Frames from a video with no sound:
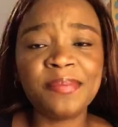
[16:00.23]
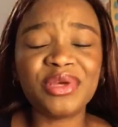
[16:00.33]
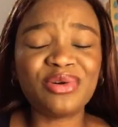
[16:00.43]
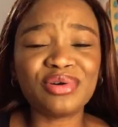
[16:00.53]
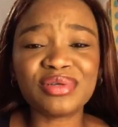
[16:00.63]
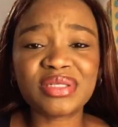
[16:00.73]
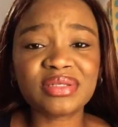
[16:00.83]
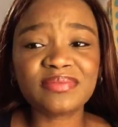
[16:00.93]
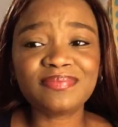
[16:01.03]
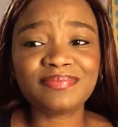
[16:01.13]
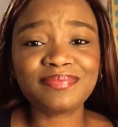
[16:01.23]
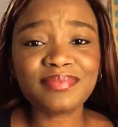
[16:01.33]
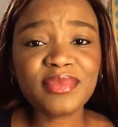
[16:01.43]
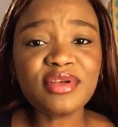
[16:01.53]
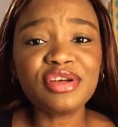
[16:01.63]
because
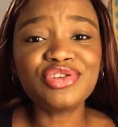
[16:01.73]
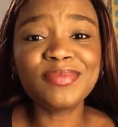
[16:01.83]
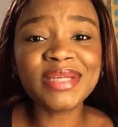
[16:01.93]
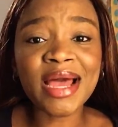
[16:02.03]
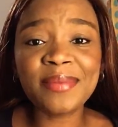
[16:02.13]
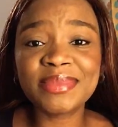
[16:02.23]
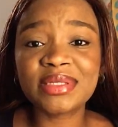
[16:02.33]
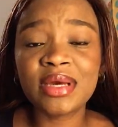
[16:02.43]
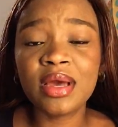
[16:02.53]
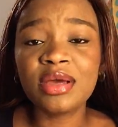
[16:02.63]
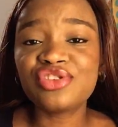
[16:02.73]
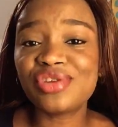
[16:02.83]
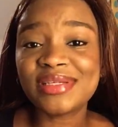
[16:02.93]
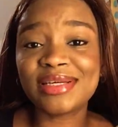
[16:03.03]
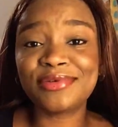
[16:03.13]
sometimes
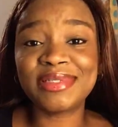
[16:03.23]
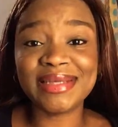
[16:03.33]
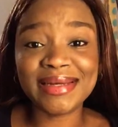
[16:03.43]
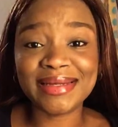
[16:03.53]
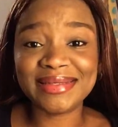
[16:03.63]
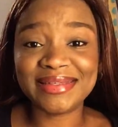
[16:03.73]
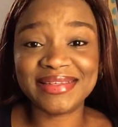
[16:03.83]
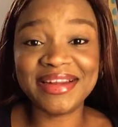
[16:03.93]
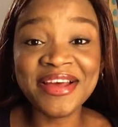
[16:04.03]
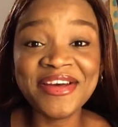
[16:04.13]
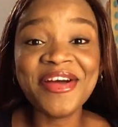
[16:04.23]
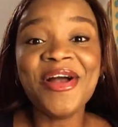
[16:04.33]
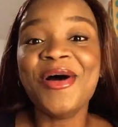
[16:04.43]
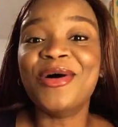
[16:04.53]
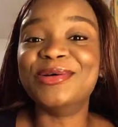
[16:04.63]
students are not saying anything
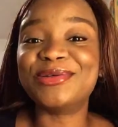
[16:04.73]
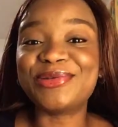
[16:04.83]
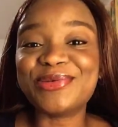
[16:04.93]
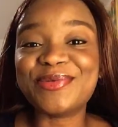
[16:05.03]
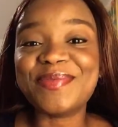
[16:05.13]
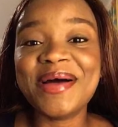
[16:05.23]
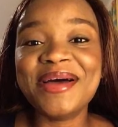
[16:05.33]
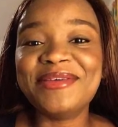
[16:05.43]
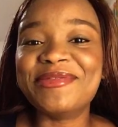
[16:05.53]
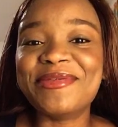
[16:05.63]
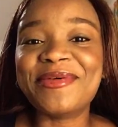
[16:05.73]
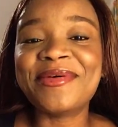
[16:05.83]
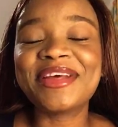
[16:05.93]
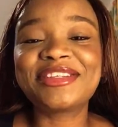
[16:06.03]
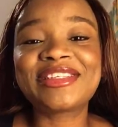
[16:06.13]
on Zoom. You
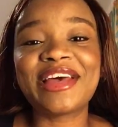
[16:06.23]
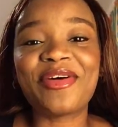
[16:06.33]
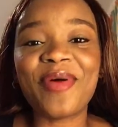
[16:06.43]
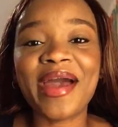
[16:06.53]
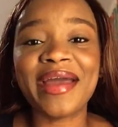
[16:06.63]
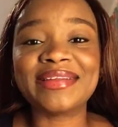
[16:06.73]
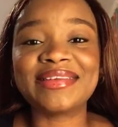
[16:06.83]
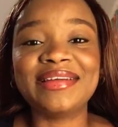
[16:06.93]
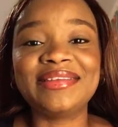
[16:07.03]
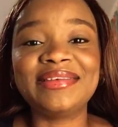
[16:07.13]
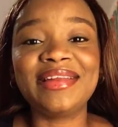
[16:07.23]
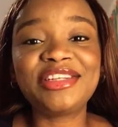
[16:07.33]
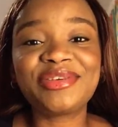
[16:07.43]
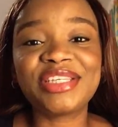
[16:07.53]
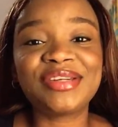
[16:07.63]
know, they're just like quiet, and the
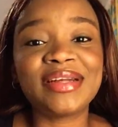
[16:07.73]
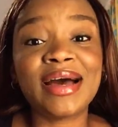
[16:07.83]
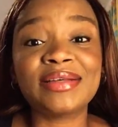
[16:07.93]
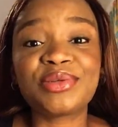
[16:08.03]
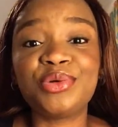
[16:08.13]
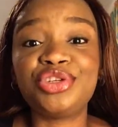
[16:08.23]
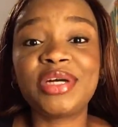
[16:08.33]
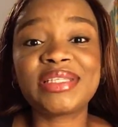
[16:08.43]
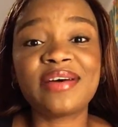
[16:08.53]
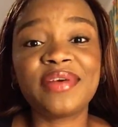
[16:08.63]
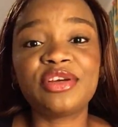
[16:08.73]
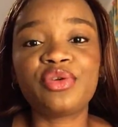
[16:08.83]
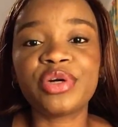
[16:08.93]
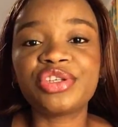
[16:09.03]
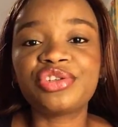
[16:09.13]
lecturer is trying to ask, oh, do you guys have any
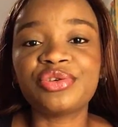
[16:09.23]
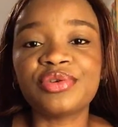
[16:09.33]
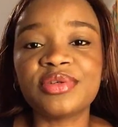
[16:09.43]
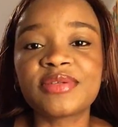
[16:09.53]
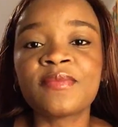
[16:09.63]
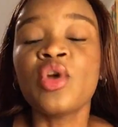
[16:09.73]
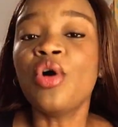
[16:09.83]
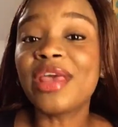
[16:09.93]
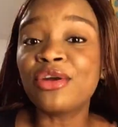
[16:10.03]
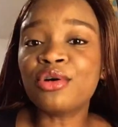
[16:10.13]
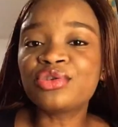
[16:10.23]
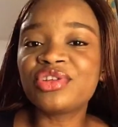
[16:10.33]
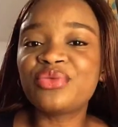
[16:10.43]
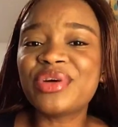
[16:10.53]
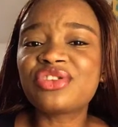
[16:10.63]
questions? Okay, and also
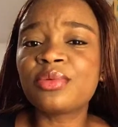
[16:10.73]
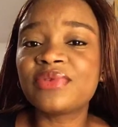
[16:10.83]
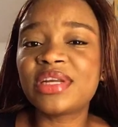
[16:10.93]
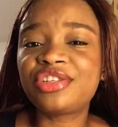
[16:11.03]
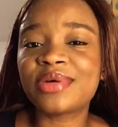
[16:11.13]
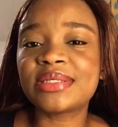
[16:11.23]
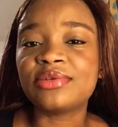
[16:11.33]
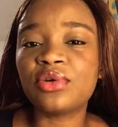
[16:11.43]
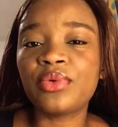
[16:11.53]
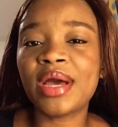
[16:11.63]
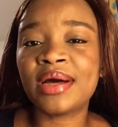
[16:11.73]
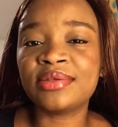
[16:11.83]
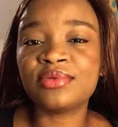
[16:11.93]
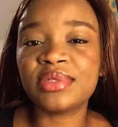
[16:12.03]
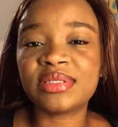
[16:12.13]
the way some of the lecturers in Norway
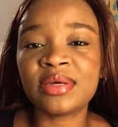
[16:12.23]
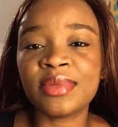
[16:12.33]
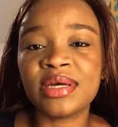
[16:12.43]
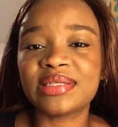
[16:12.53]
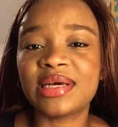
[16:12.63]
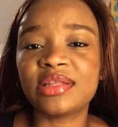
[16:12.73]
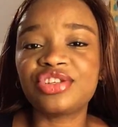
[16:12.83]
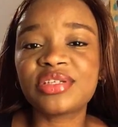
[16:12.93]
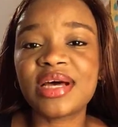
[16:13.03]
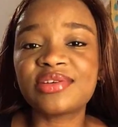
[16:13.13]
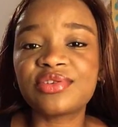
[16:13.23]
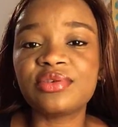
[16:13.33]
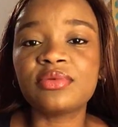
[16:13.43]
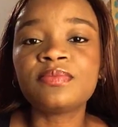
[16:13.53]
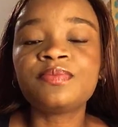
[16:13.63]
handle the seminars, like they just ask
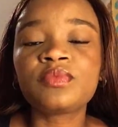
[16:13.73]
you,